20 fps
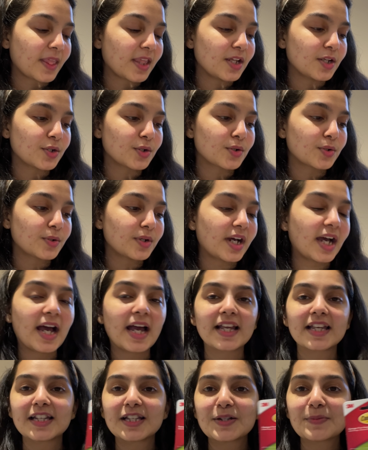you know
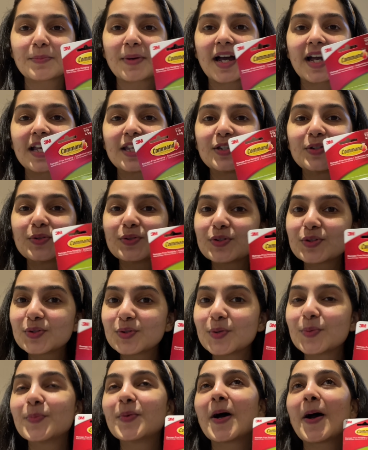hang in my
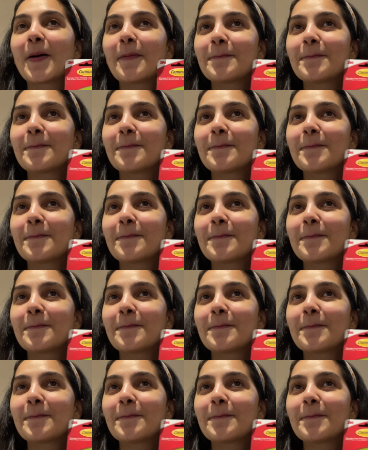youtube